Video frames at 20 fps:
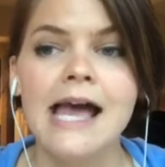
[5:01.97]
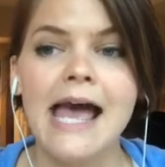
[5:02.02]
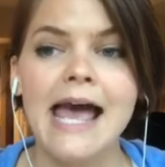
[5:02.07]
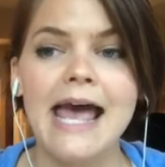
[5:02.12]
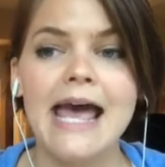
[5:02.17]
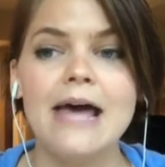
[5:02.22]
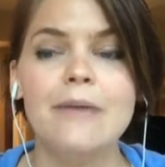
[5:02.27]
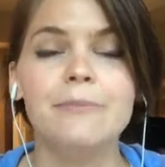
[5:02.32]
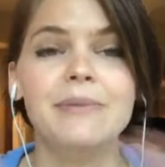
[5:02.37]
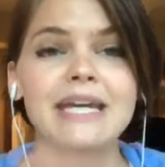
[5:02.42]

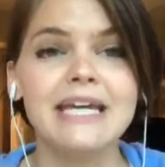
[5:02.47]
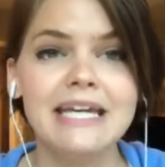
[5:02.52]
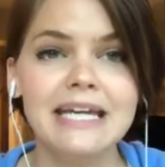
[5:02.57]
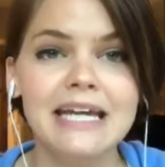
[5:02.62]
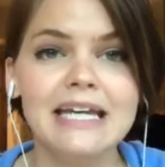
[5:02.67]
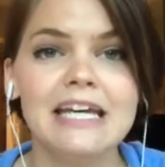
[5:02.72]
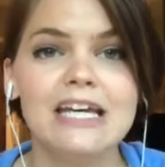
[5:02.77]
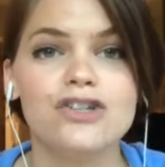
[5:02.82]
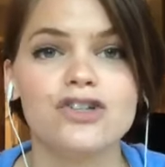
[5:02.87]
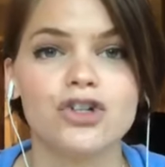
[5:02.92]
and being
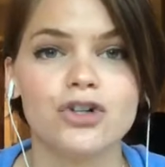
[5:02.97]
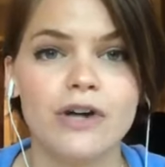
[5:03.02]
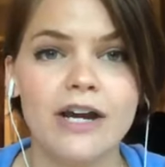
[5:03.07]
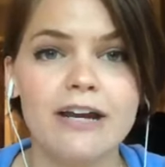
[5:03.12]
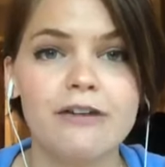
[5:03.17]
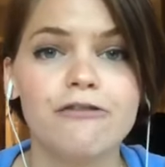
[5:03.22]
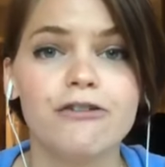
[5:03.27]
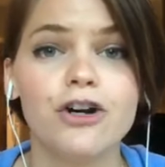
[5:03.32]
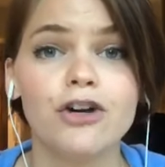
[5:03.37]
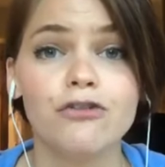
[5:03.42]
in his
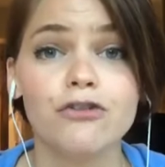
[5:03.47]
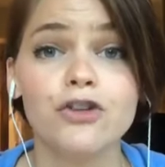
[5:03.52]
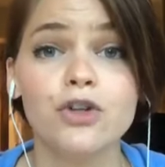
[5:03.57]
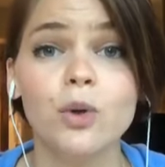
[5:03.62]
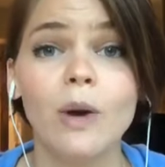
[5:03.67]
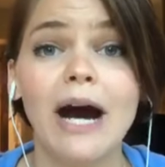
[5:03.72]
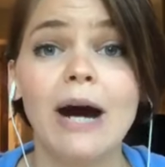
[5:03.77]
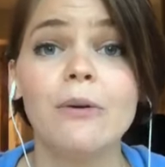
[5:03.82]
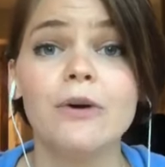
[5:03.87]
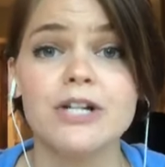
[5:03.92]
crate for a
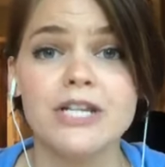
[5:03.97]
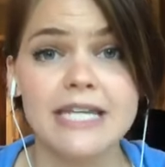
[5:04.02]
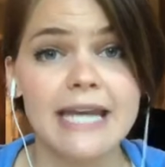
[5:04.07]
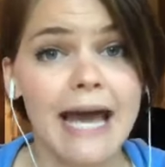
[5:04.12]
few hours